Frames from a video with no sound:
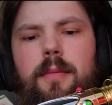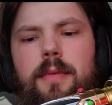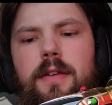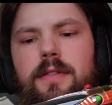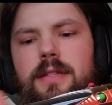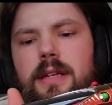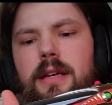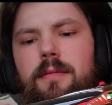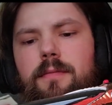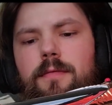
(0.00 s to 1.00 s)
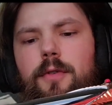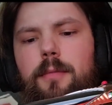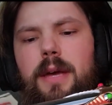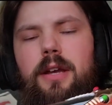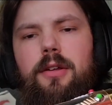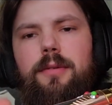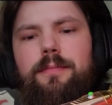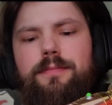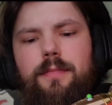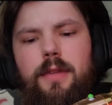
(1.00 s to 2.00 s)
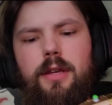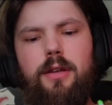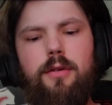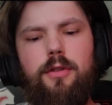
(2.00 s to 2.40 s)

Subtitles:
It's like full metal, you know,